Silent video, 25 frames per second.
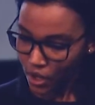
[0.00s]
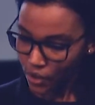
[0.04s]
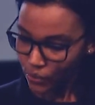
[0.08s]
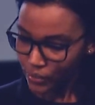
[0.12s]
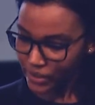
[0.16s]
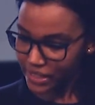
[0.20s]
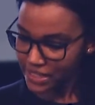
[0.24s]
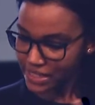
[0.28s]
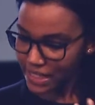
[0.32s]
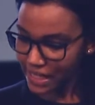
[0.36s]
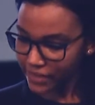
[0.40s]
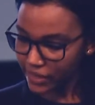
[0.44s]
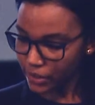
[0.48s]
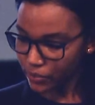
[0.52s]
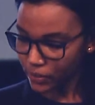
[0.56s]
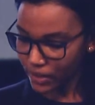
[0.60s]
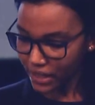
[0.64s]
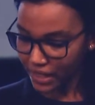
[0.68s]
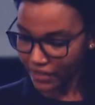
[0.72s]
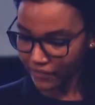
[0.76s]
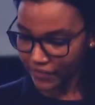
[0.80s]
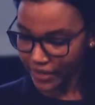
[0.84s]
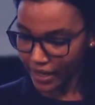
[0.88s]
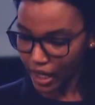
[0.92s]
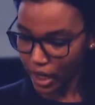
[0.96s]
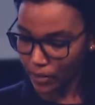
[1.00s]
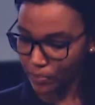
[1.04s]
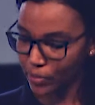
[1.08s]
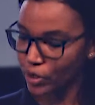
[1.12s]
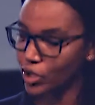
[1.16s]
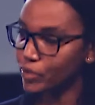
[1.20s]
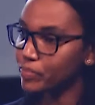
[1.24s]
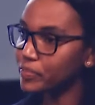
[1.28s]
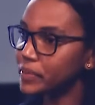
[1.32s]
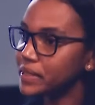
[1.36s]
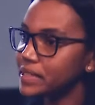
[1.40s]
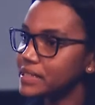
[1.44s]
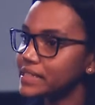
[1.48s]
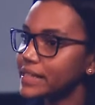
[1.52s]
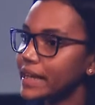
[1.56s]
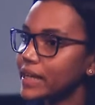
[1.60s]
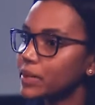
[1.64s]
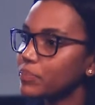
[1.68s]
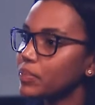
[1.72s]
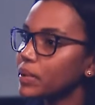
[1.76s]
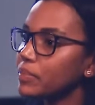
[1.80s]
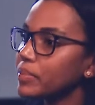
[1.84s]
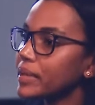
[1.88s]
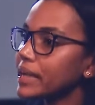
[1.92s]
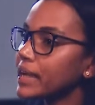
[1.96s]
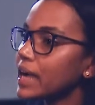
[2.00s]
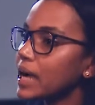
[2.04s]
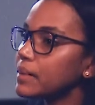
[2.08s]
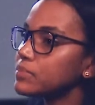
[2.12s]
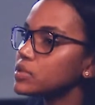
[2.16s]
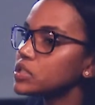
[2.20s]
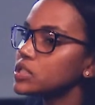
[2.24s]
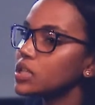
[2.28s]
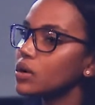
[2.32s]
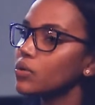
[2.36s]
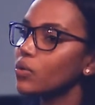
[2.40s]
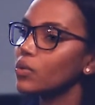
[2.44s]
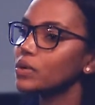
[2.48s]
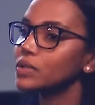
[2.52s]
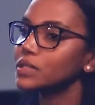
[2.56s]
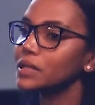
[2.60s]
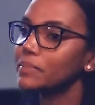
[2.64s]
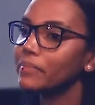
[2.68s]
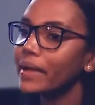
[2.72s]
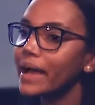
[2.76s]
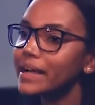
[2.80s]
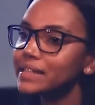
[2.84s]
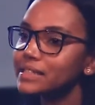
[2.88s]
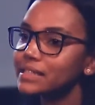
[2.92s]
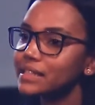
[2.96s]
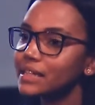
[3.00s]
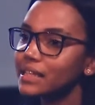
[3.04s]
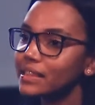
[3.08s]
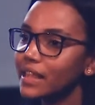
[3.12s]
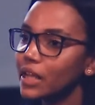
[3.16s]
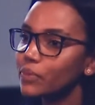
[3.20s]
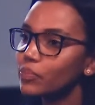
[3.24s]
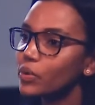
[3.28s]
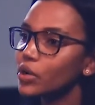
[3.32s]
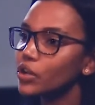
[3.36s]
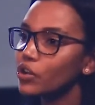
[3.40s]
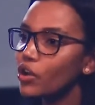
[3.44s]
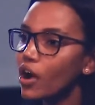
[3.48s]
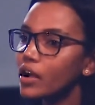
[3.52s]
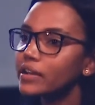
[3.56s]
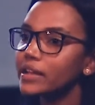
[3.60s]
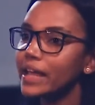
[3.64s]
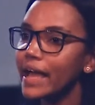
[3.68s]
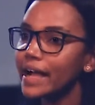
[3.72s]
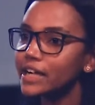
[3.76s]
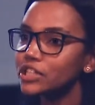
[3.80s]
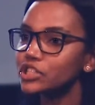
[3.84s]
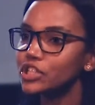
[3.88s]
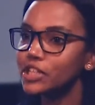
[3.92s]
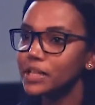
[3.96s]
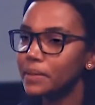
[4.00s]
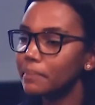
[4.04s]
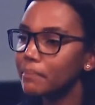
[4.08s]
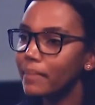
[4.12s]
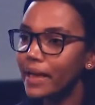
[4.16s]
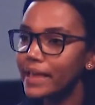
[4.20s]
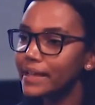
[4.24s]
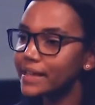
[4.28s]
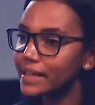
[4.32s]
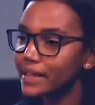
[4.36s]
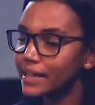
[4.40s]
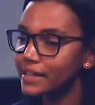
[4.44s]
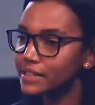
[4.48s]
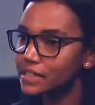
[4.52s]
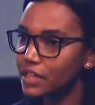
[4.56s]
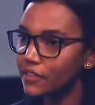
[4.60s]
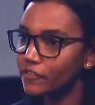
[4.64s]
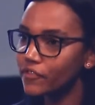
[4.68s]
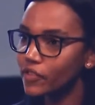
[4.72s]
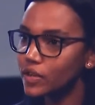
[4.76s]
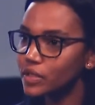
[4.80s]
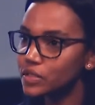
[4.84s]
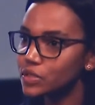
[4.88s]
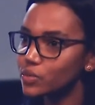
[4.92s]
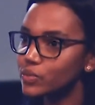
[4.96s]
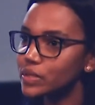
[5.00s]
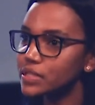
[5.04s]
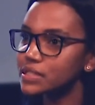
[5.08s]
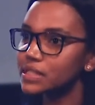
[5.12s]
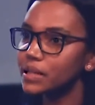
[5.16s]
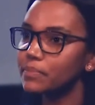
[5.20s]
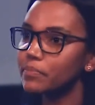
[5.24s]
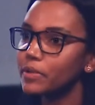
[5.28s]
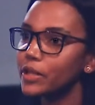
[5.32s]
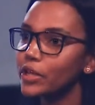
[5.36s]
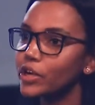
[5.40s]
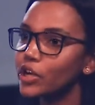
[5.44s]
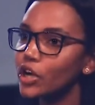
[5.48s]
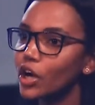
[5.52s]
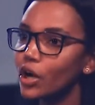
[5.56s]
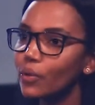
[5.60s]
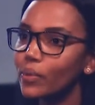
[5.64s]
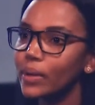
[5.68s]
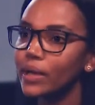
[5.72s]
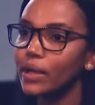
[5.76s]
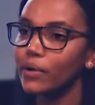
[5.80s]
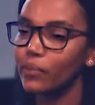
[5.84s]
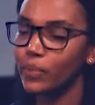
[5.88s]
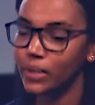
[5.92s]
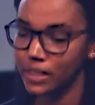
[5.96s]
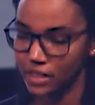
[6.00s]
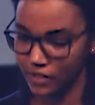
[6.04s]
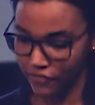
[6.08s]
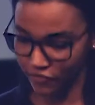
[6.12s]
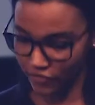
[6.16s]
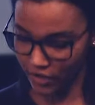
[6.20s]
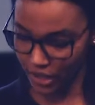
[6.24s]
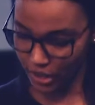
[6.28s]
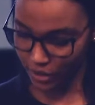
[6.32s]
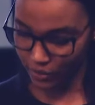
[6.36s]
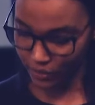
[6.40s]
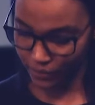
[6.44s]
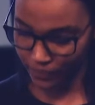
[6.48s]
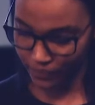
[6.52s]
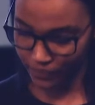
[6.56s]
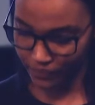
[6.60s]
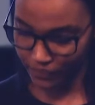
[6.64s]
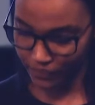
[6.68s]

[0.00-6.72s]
We say that we're living our purpose, yet we become so automatic that we're not actually making a difference. We're simply going with the flow.